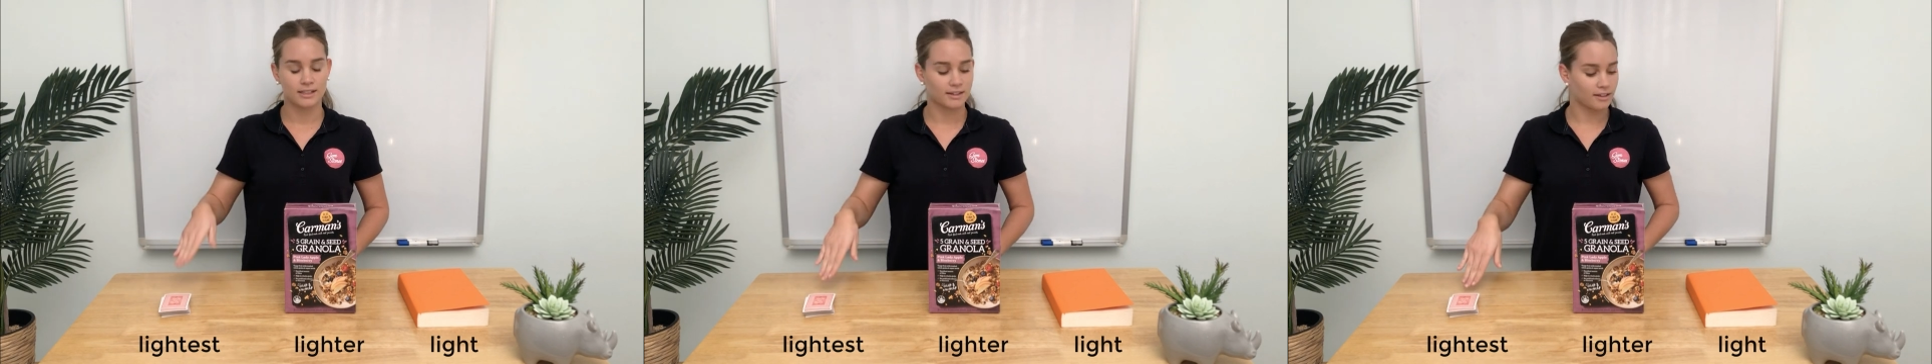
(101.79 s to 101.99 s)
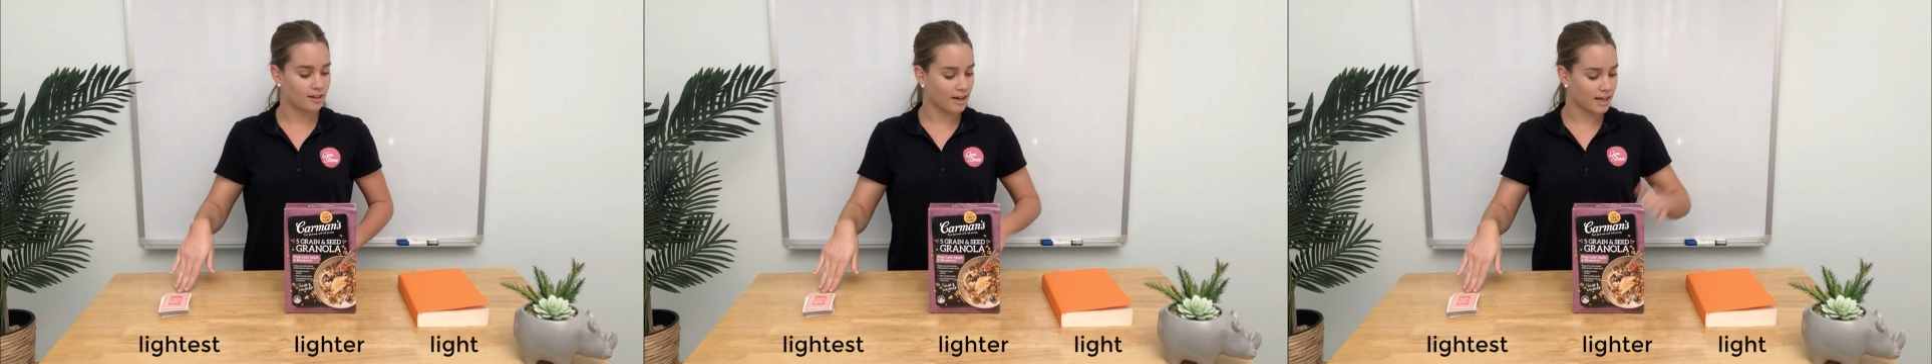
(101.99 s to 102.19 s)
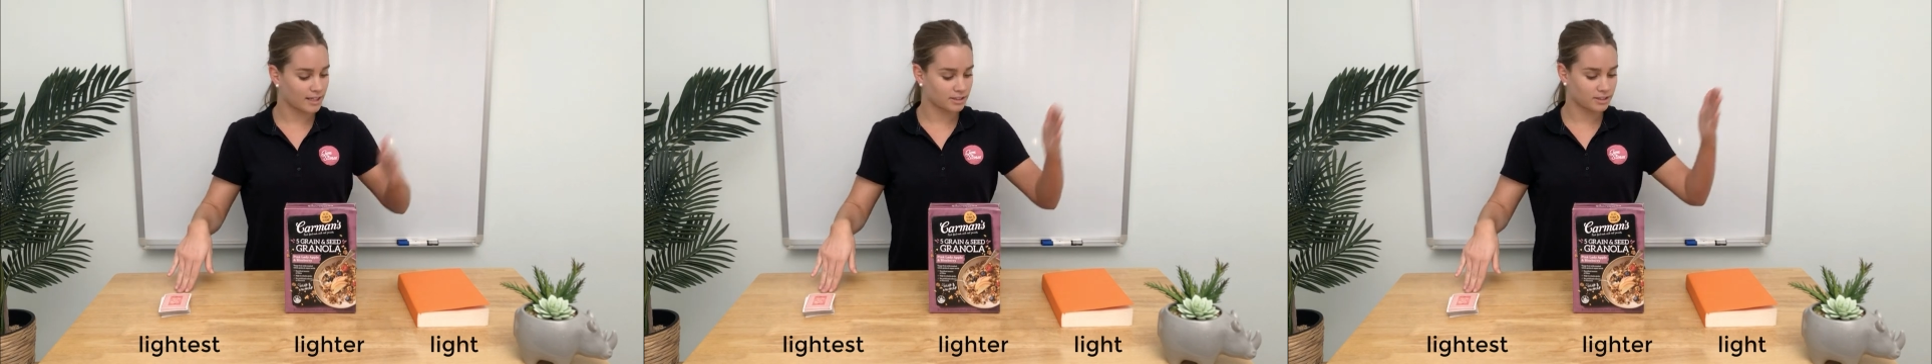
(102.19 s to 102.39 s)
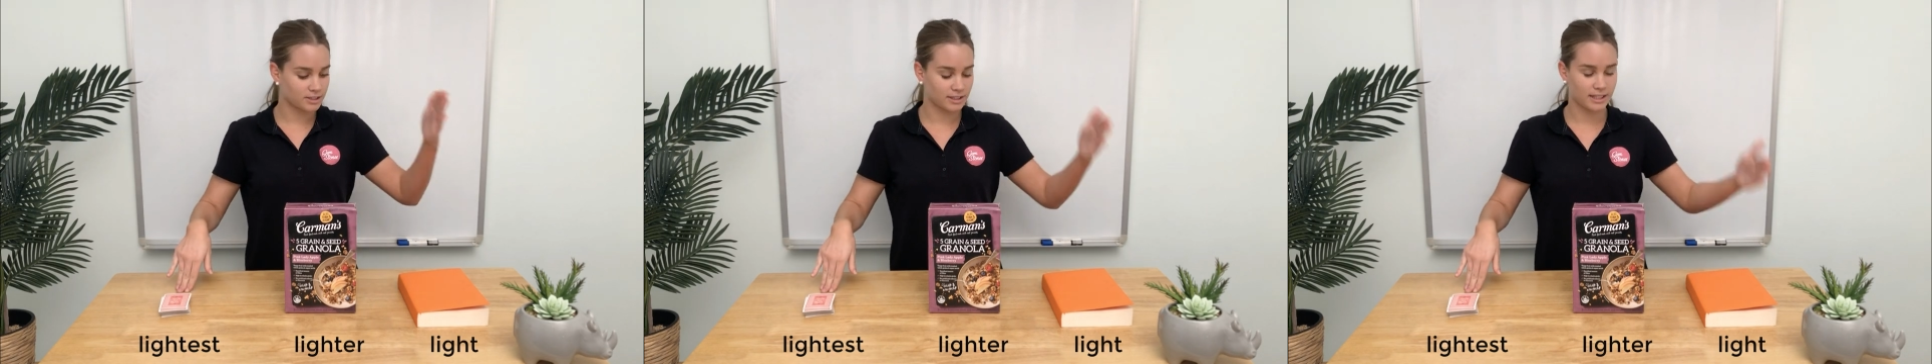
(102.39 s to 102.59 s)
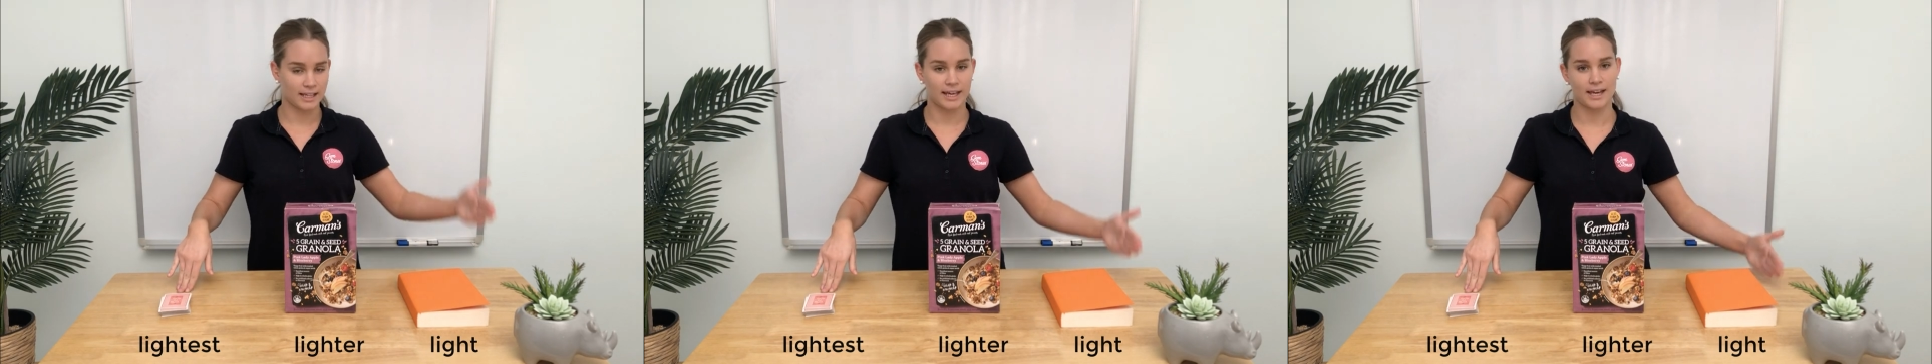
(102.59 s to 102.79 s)
Light to
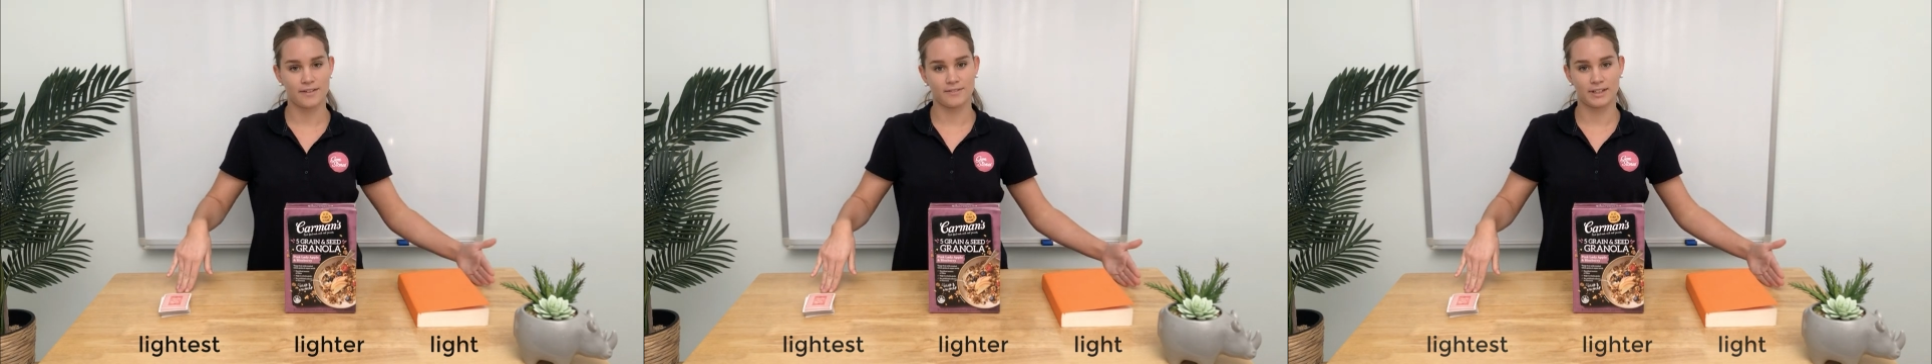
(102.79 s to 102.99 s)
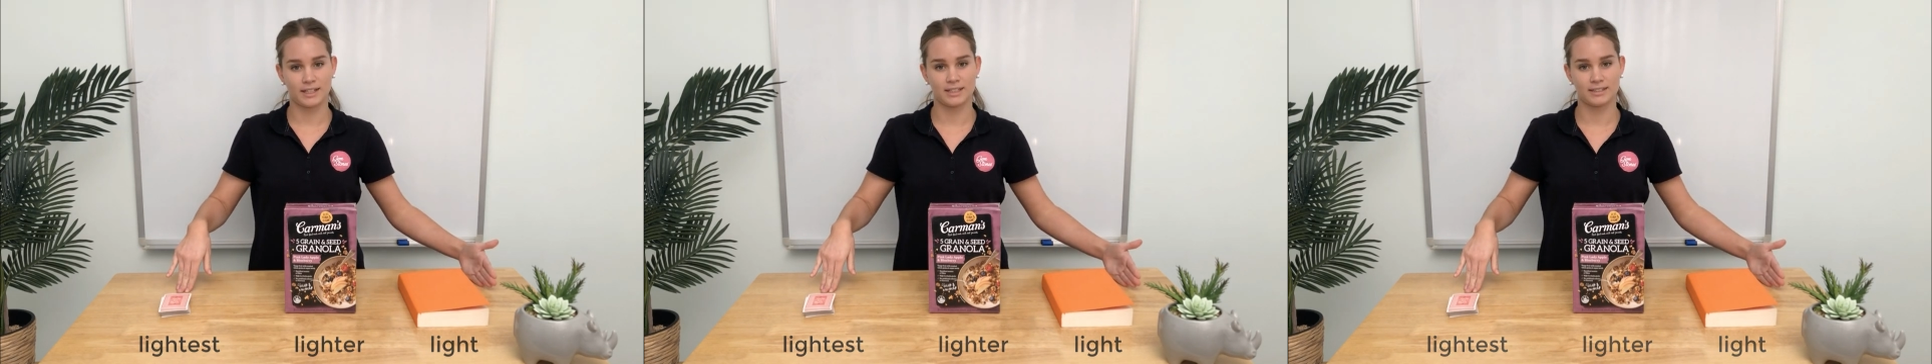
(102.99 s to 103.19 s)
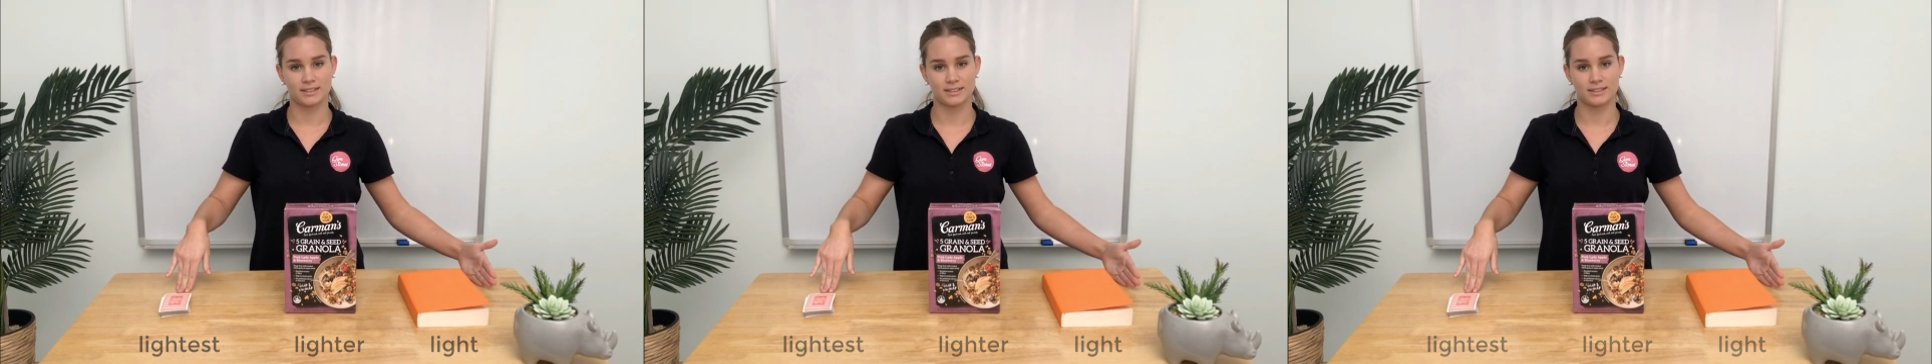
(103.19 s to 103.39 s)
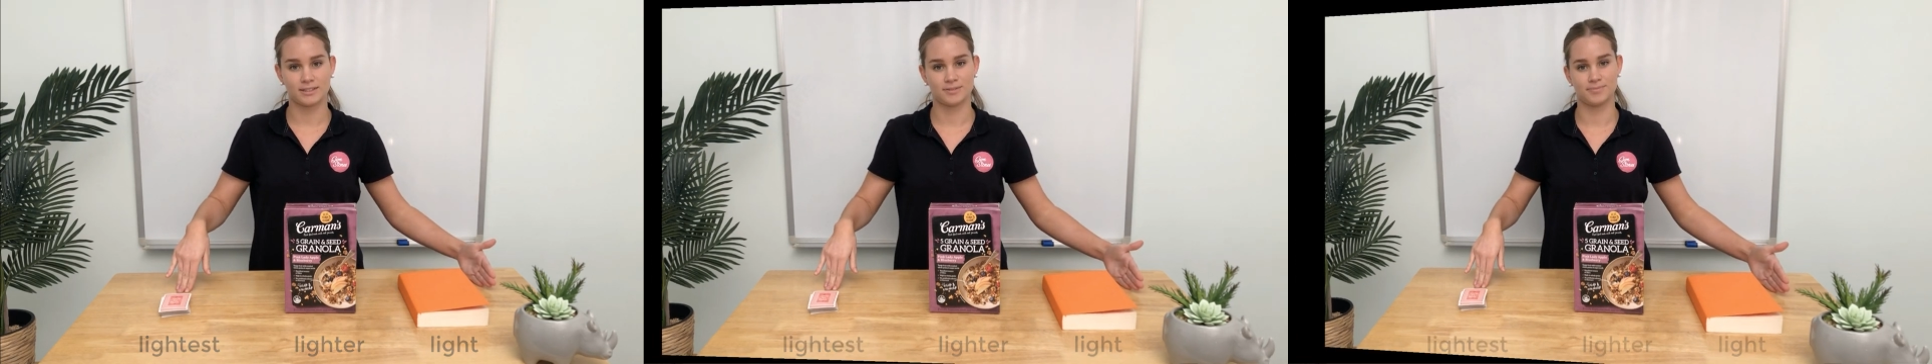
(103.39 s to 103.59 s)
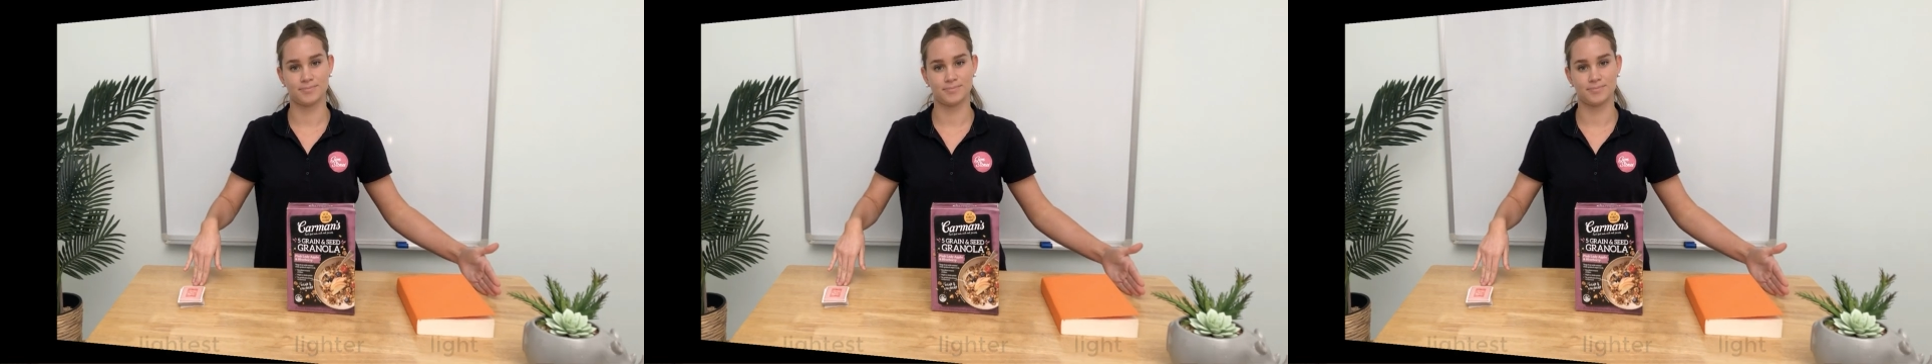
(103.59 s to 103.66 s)
the heaviest.